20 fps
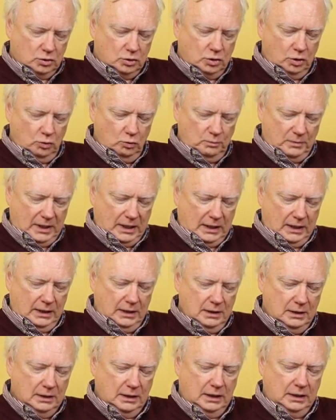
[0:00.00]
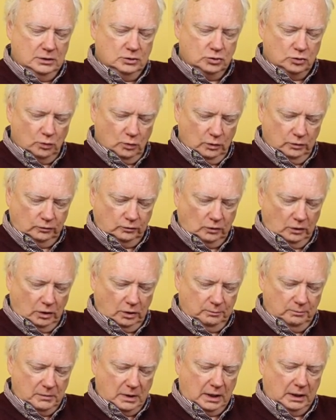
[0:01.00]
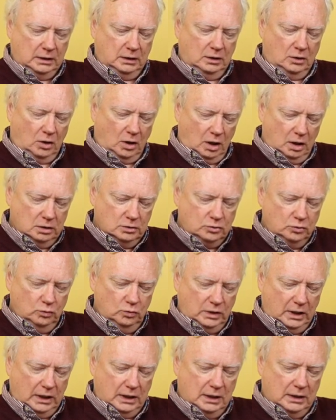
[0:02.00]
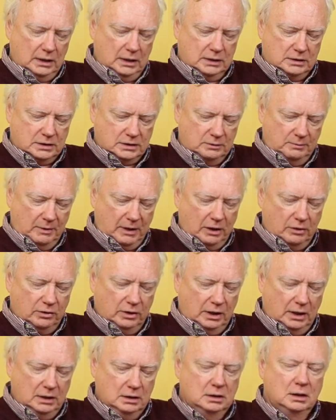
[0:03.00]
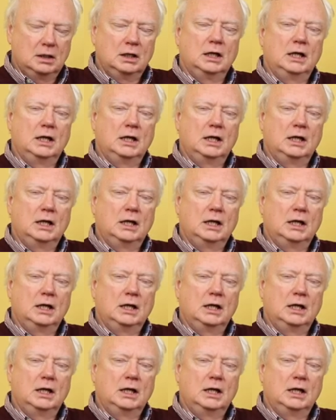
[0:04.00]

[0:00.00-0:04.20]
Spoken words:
to me in Jerusalem and in all Judea and Samaria,